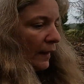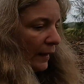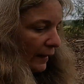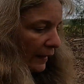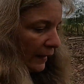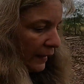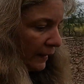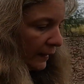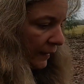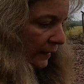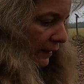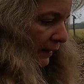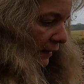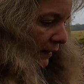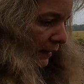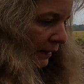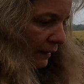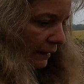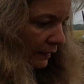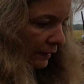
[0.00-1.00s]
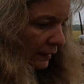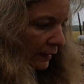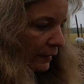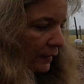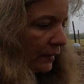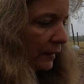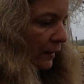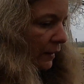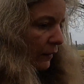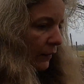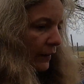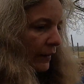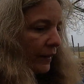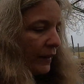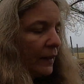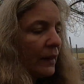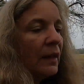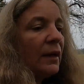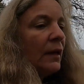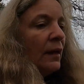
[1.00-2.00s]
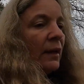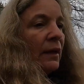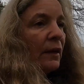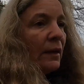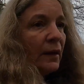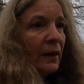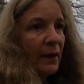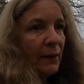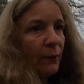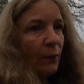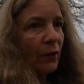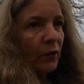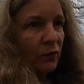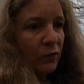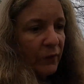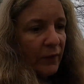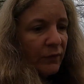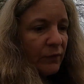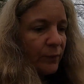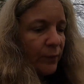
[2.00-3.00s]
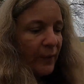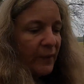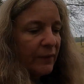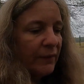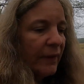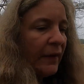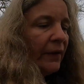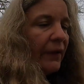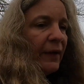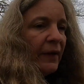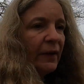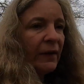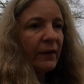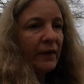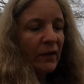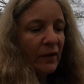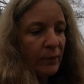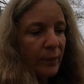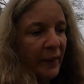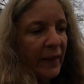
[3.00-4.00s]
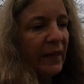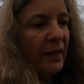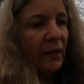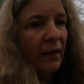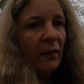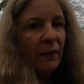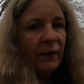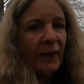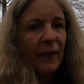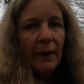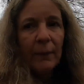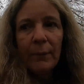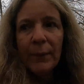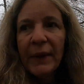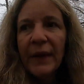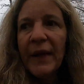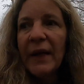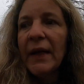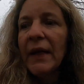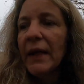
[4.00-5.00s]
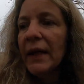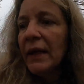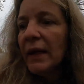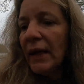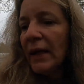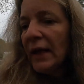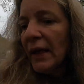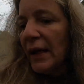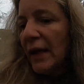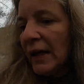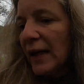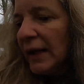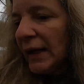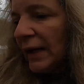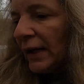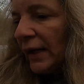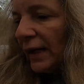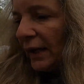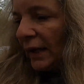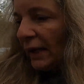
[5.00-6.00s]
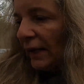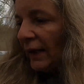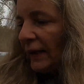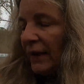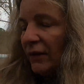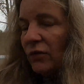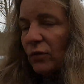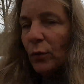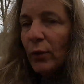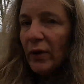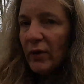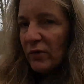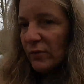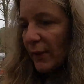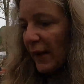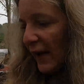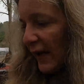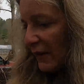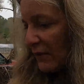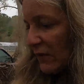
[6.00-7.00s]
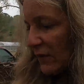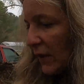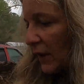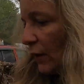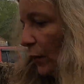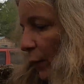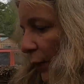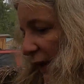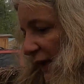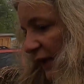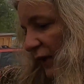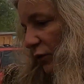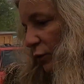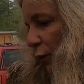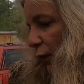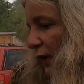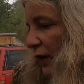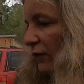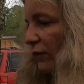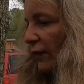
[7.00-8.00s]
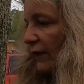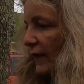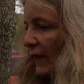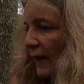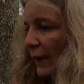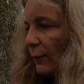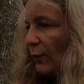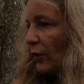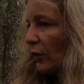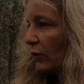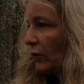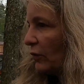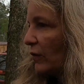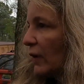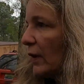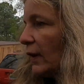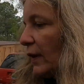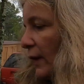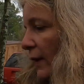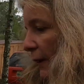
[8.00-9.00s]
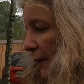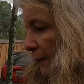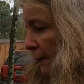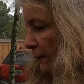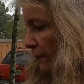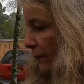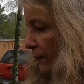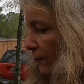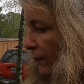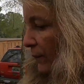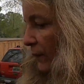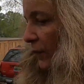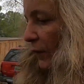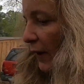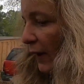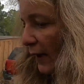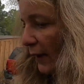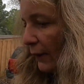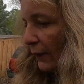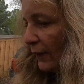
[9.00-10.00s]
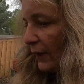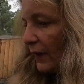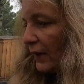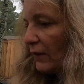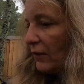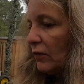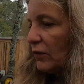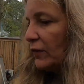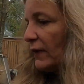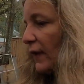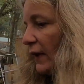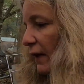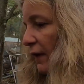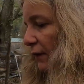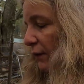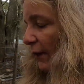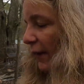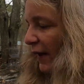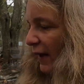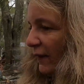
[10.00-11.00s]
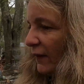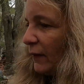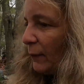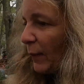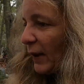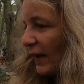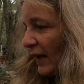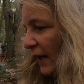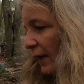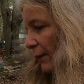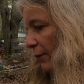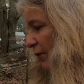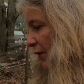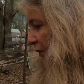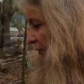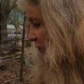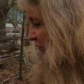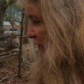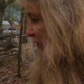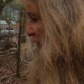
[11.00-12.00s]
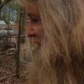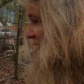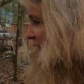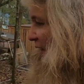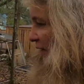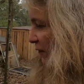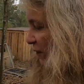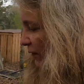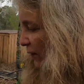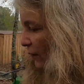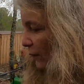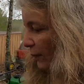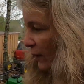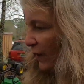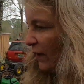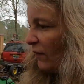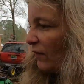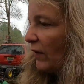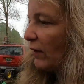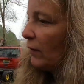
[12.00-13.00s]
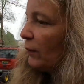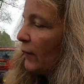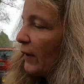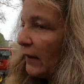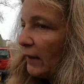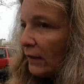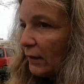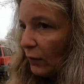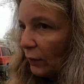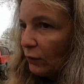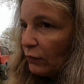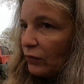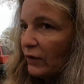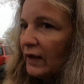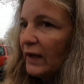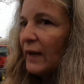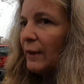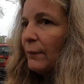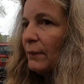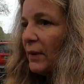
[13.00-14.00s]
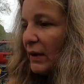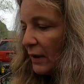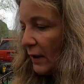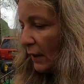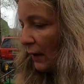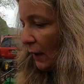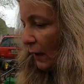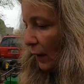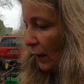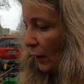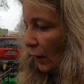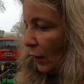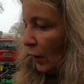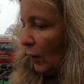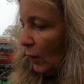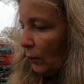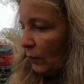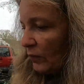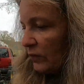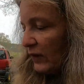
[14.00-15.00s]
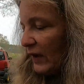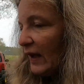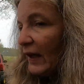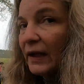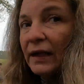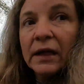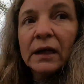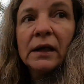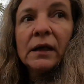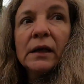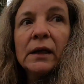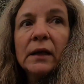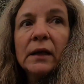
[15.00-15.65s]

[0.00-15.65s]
And, you know, he, he works for everybody around here, gets paid, all that. But he doesn't wear his mask when he's working for the neighbors you know how it is. You're thinking, well, they're my neighbors. It's safe, you know, whatever. Well, Ocean came home sick.